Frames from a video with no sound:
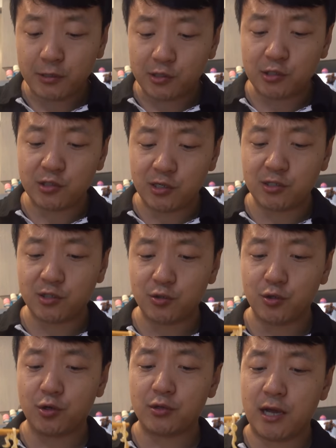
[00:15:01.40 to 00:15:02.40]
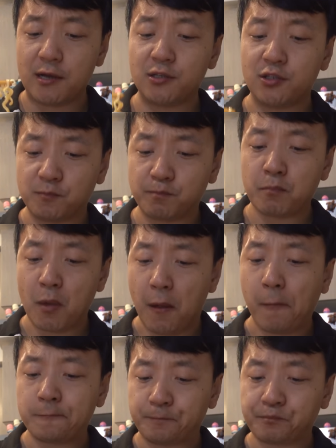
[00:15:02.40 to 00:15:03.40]
This is an instant noodle that is
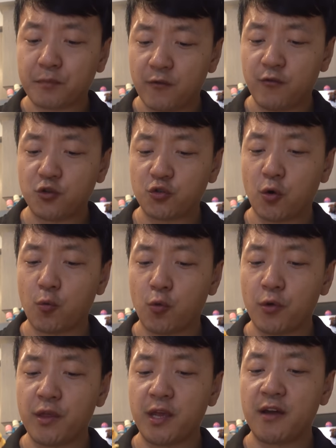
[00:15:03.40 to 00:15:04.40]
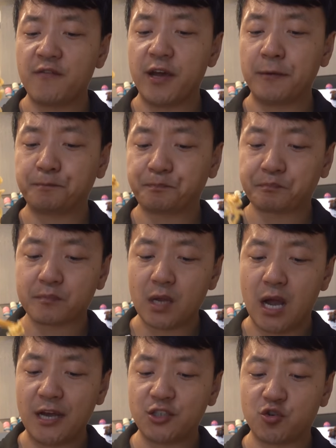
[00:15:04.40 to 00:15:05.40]
for sure worthy of a
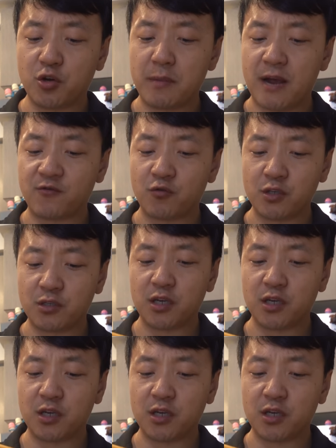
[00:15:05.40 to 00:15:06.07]
ice cream afterwards